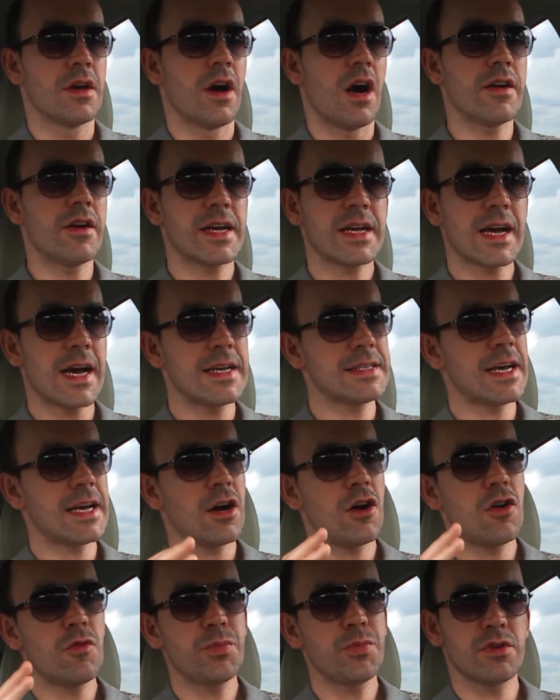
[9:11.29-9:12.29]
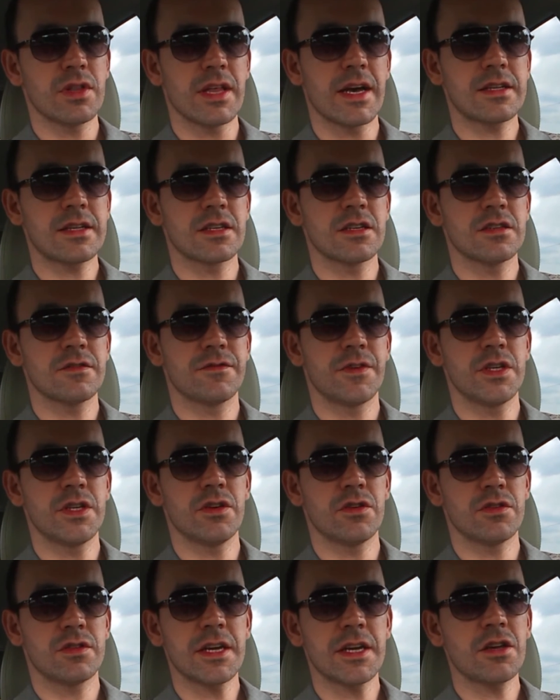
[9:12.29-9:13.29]
Alright guys, I hope you liked this
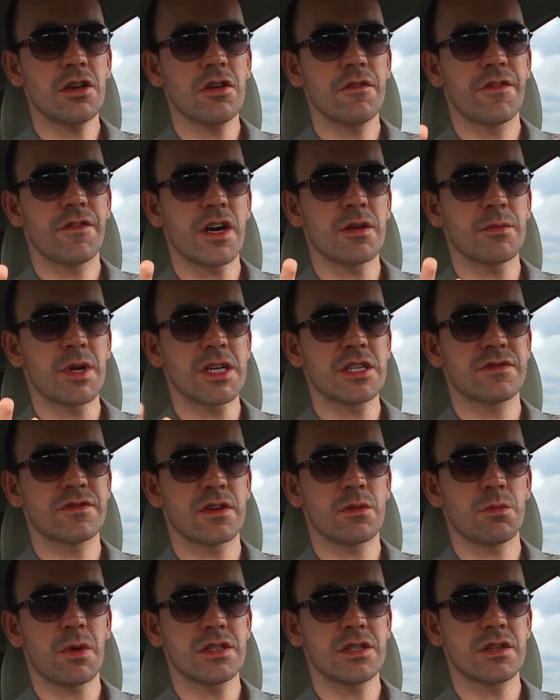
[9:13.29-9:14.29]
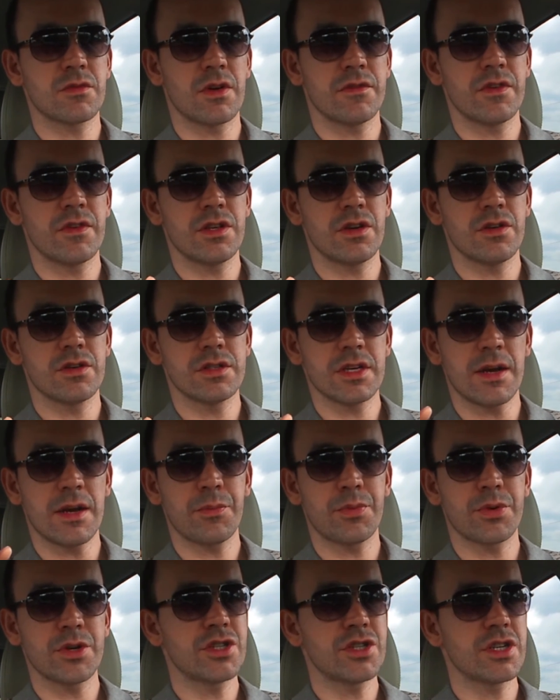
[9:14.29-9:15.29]
video. Thank you very much for watching my videos. I
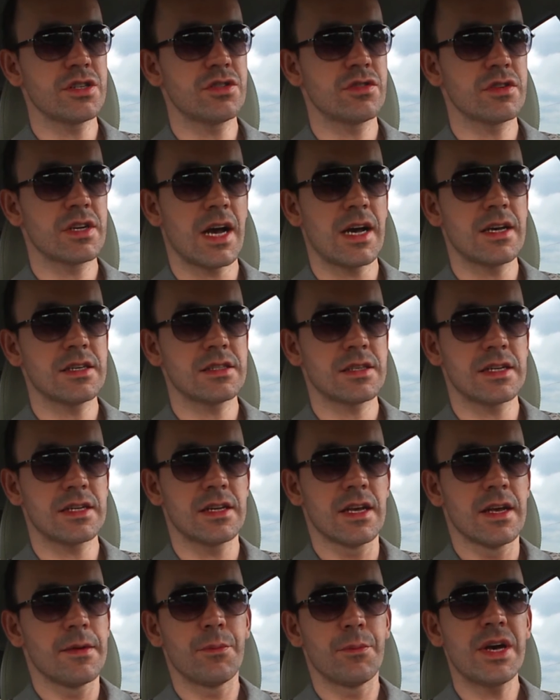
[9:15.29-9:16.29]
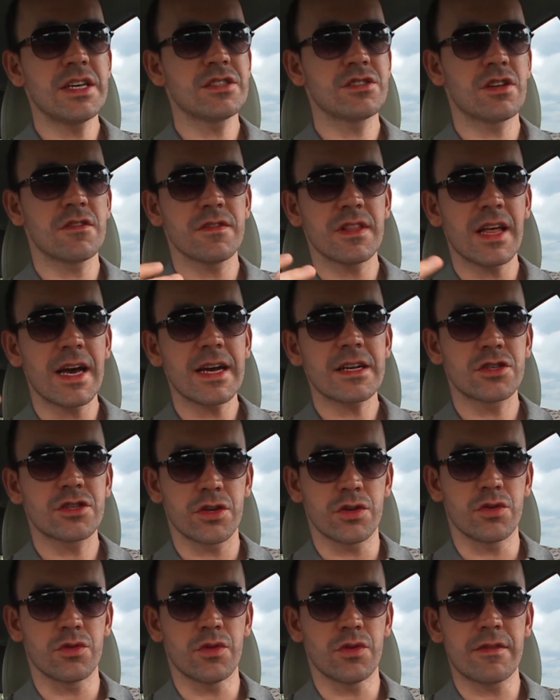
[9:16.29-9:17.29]
appreciate you guys, and best of luck to
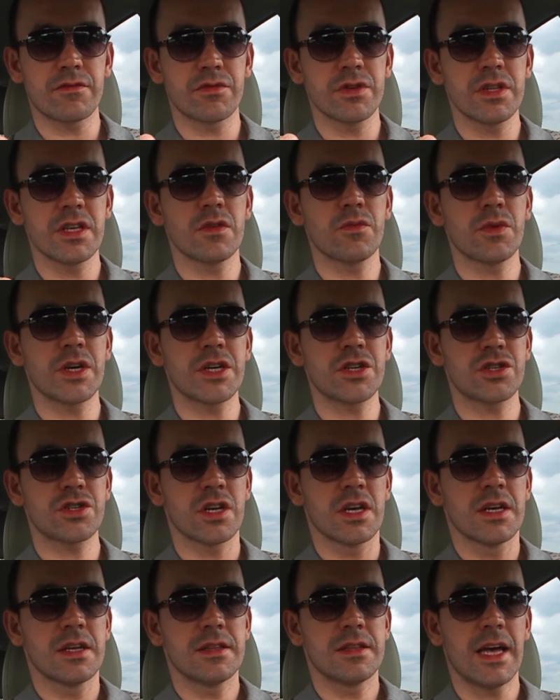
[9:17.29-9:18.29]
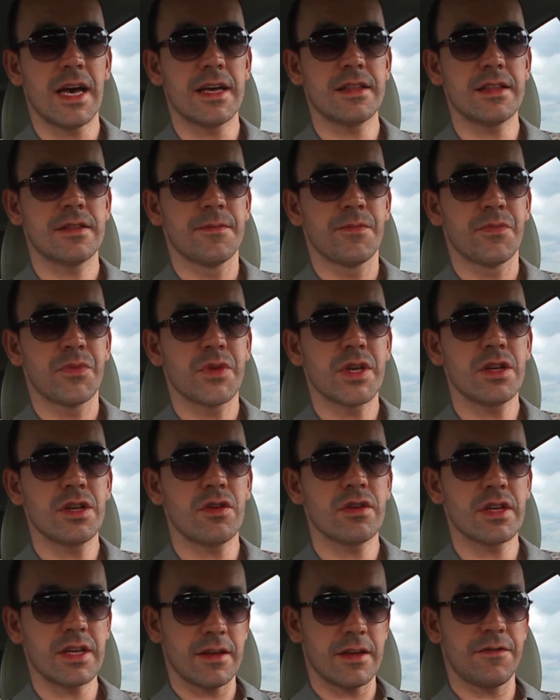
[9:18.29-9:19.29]
you. I really wish that,
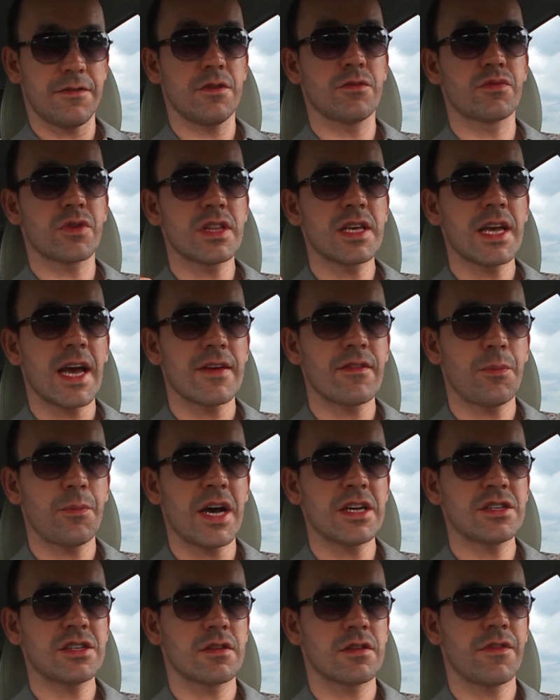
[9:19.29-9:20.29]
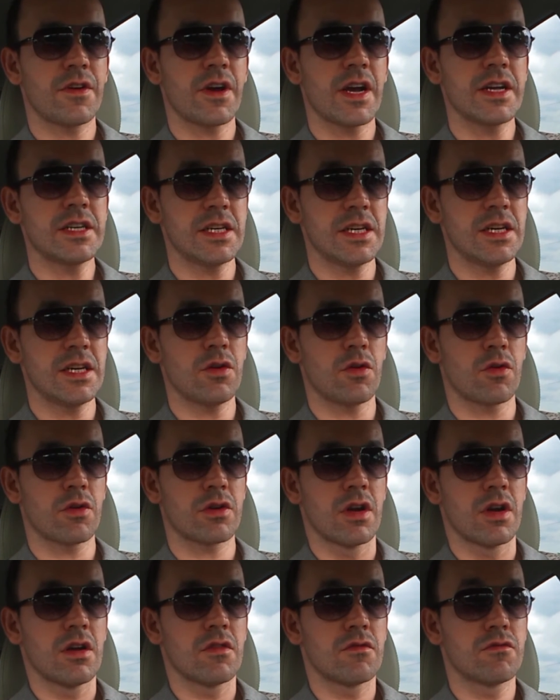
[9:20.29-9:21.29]
if you really have a passion for IT
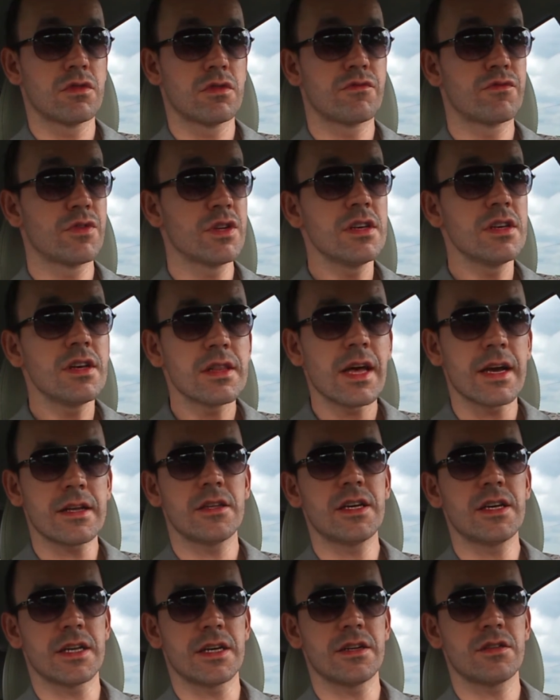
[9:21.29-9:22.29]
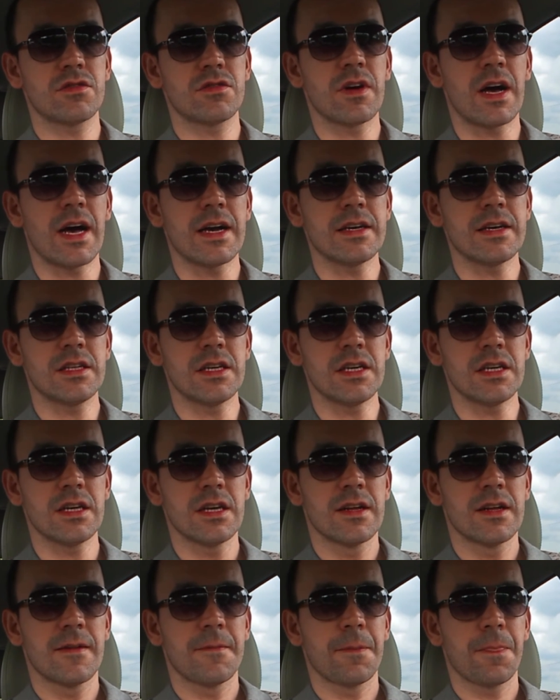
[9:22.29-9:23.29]
or would really like to get into IT,
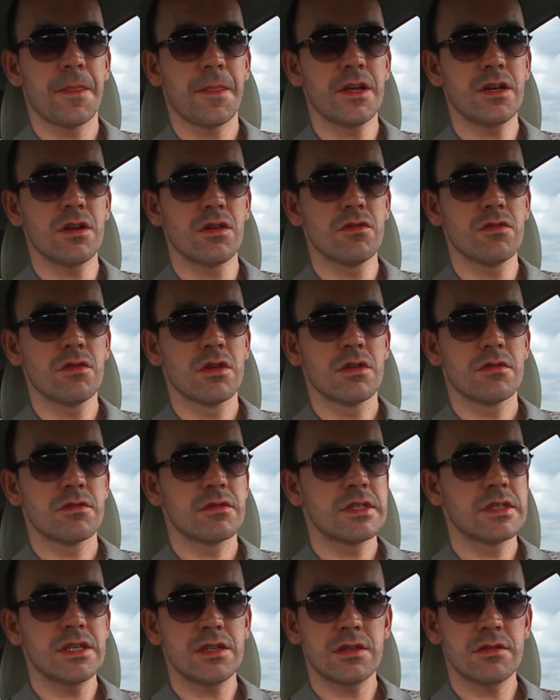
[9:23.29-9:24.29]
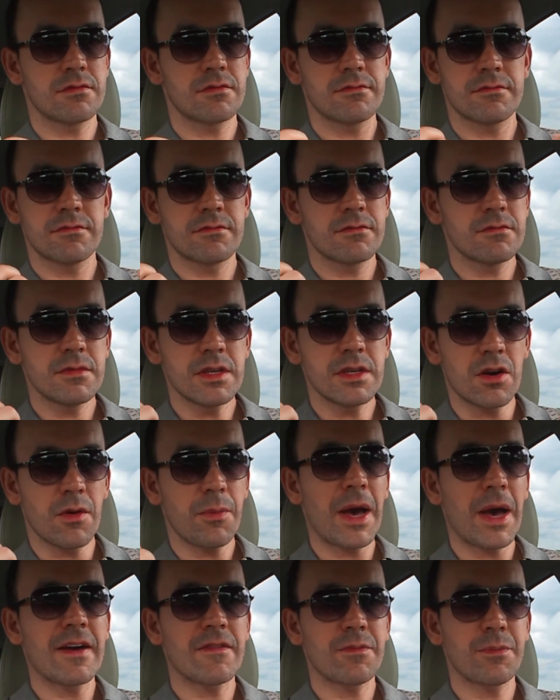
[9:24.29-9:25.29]
just,
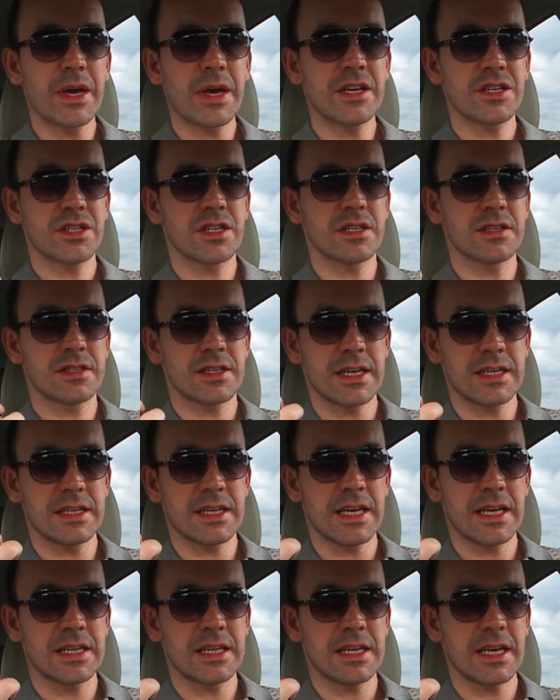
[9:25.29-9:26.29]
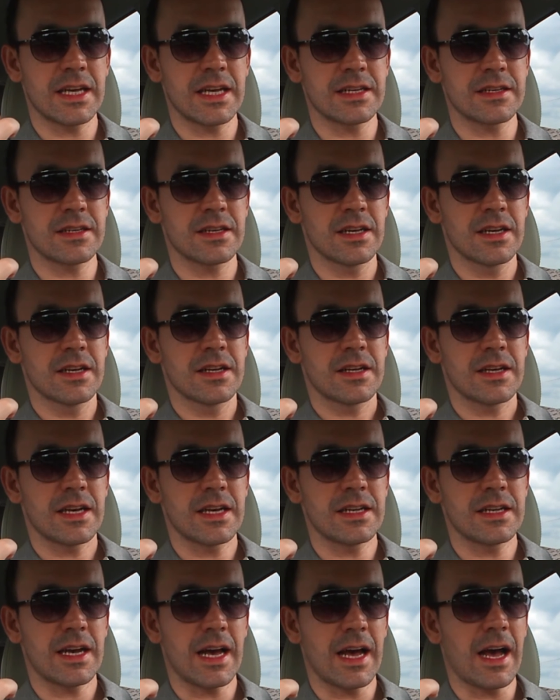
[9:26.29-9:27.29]
have patience, and
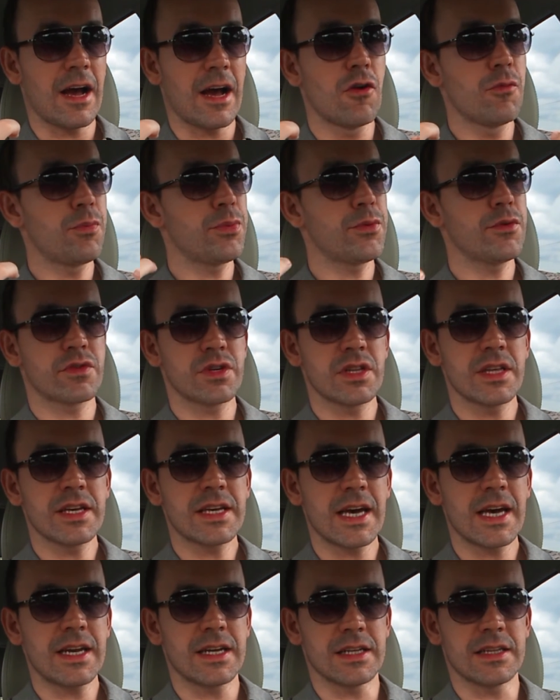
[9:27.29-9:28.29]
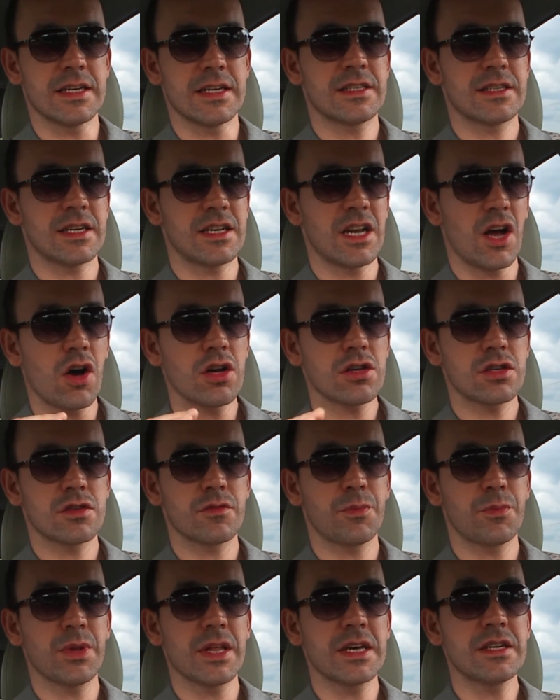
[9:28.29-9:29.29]
I hope you really get it. It's an
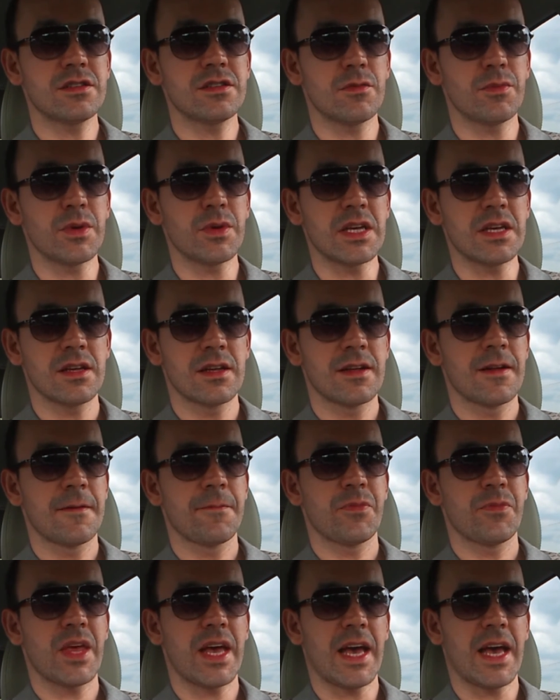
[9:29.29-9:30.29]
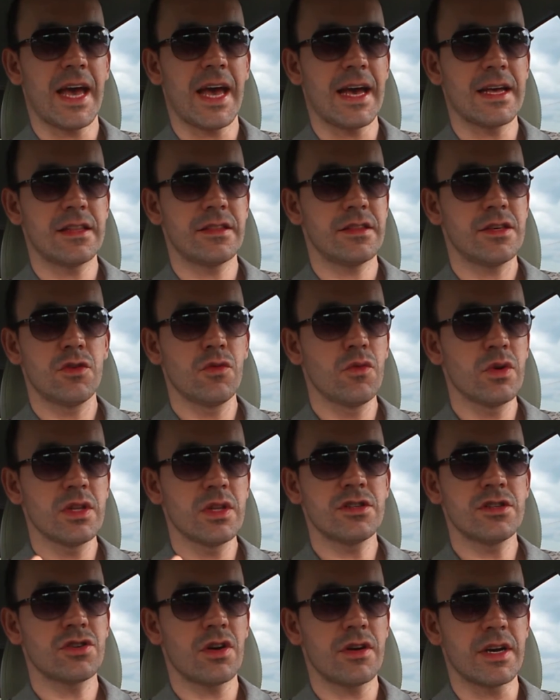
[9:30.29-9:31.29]
awesome place to be, and you
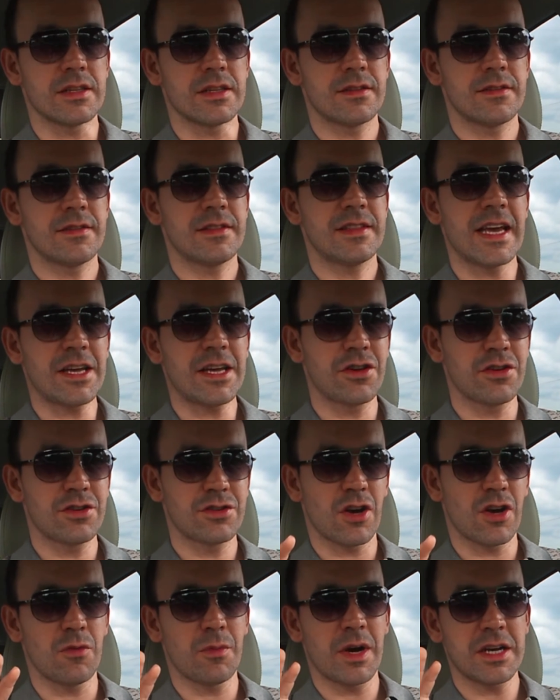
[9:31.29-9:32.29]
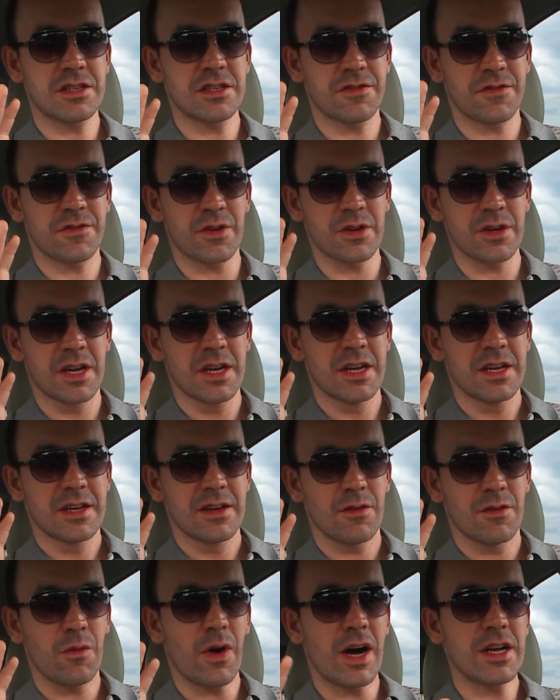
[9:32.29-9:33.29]
will enjoy it. Thank you so much for
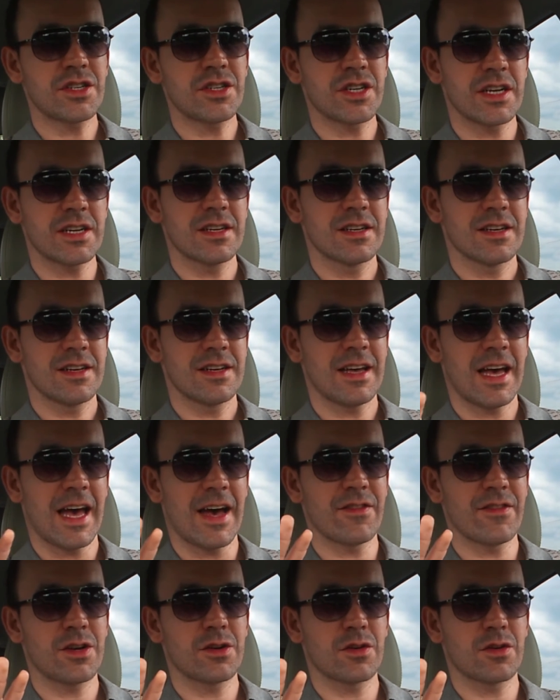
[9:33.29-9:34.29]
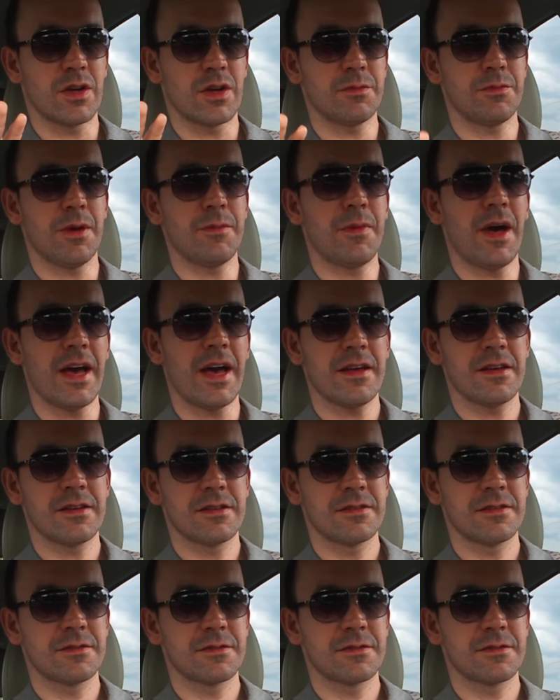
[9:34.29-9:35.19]
watching. Have a good one. Bye-bye.